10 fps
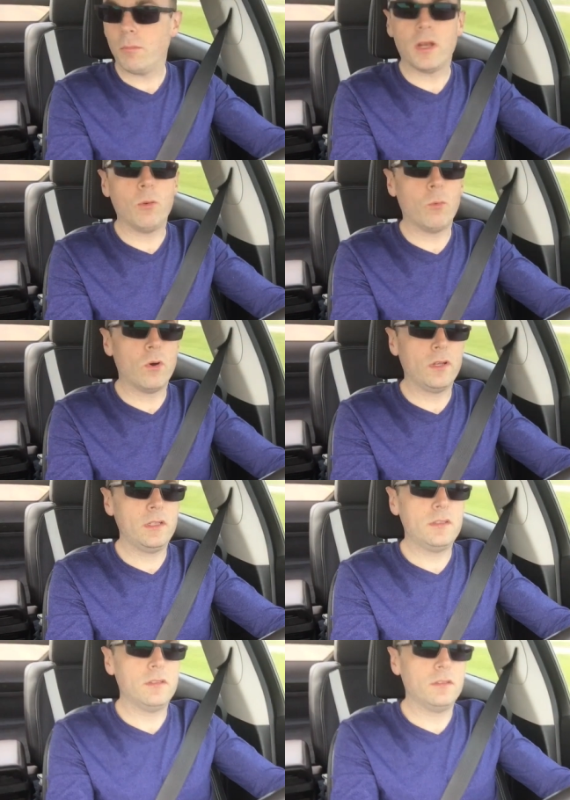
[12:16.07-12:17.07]
but I
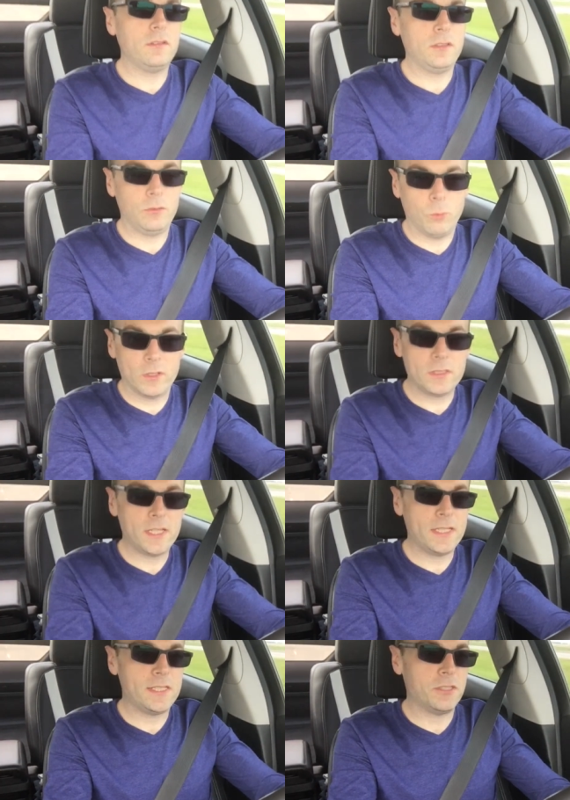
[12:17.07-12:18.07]
wanted
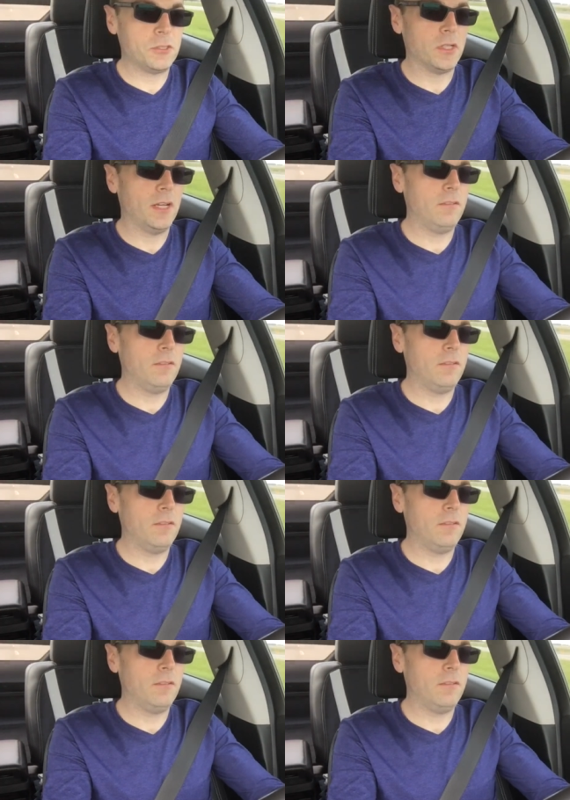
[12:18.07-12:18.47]
to take a test drive.